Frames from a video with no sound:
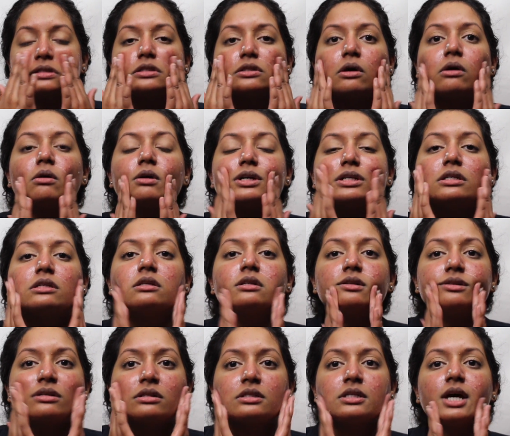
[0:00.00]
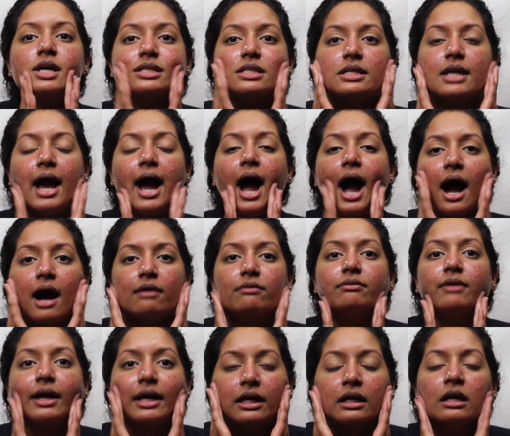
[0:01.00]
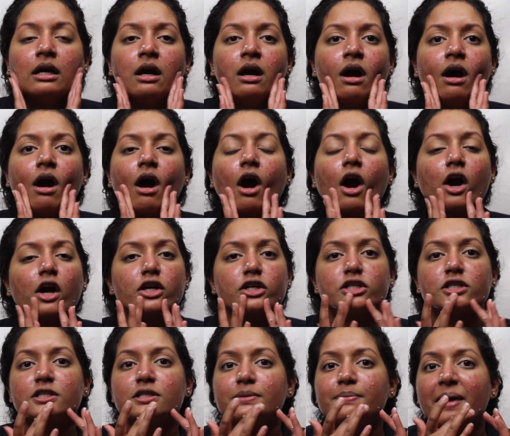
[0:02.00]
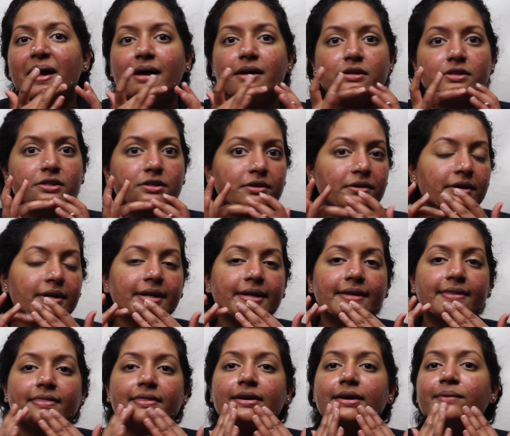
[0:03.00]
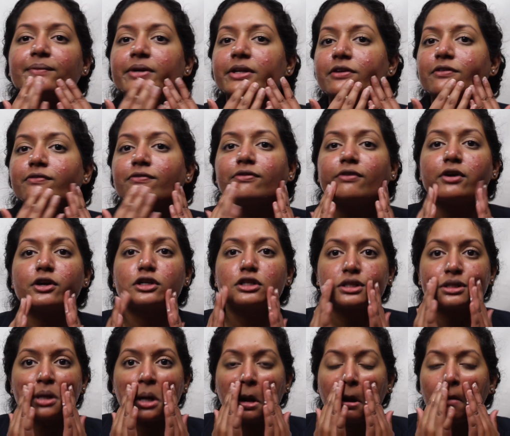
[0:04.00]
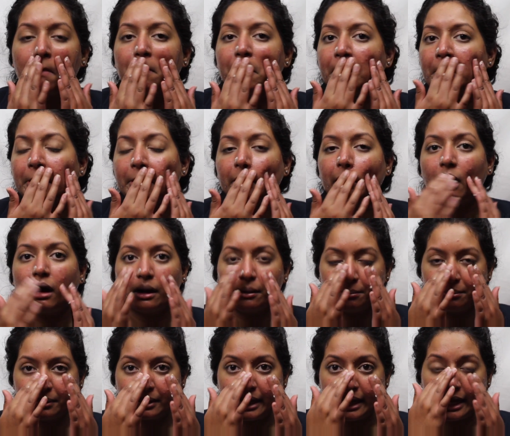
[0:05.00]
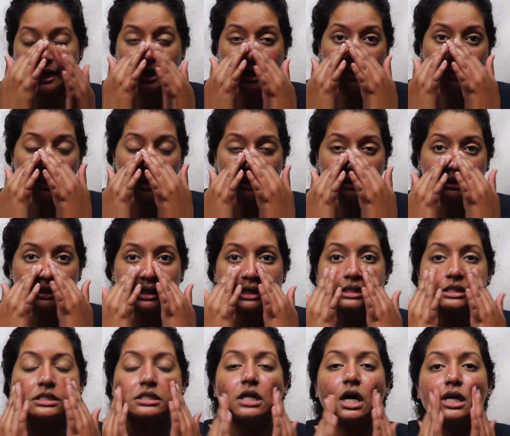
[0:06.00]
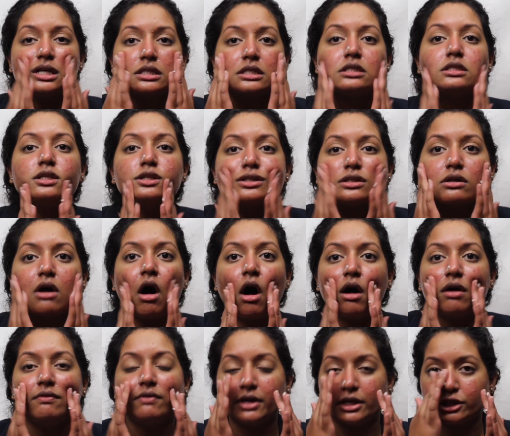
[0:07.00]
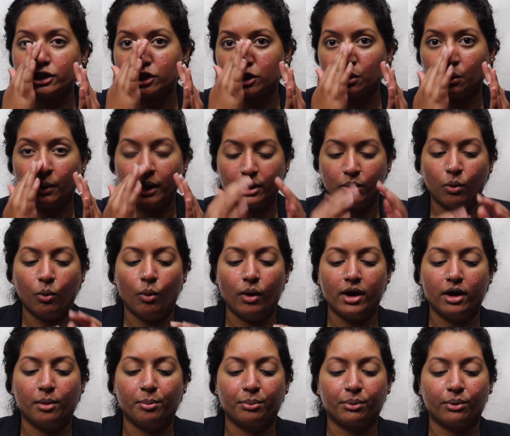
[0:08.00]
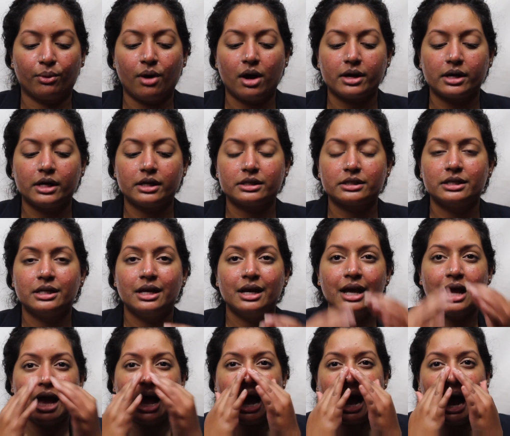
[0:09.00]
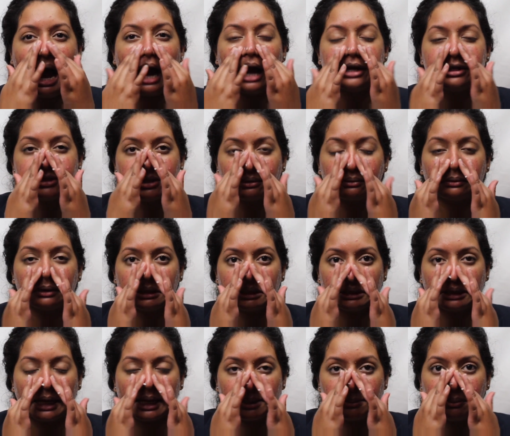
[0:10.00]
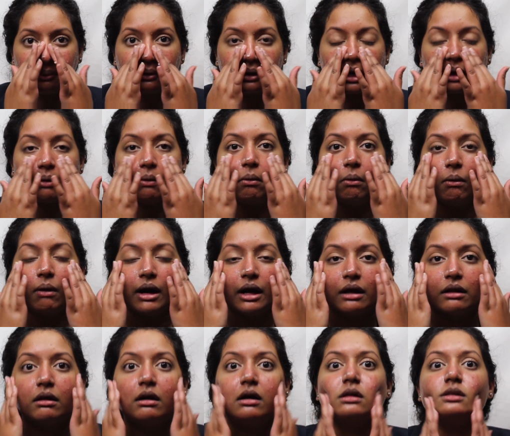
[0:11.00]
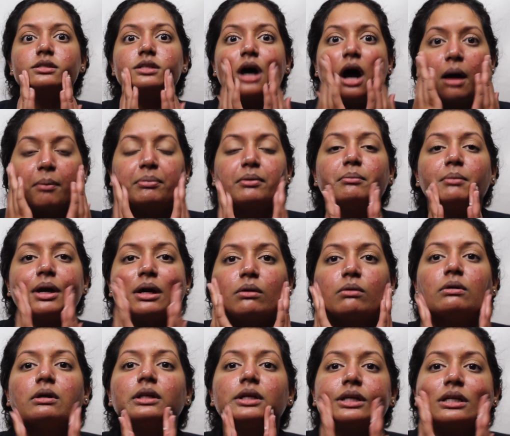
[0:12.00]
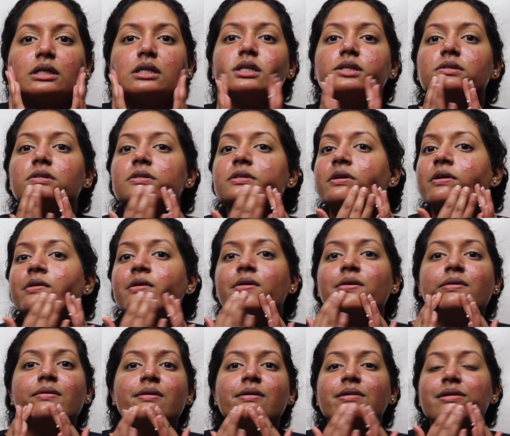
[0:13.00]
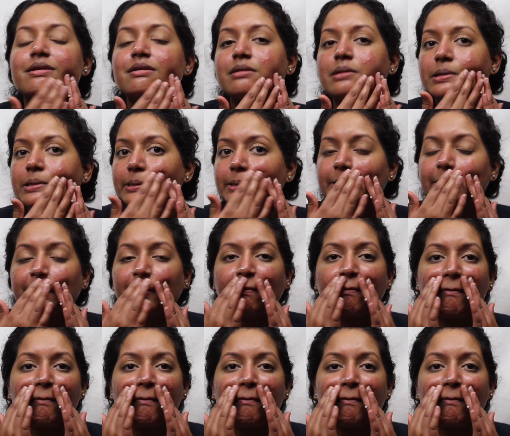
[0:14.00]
So it doesn't have like harsh smells or anything when you first put it on but and it quickly does dissolve into an oil product I don't really like putting oil on top of my oiliness because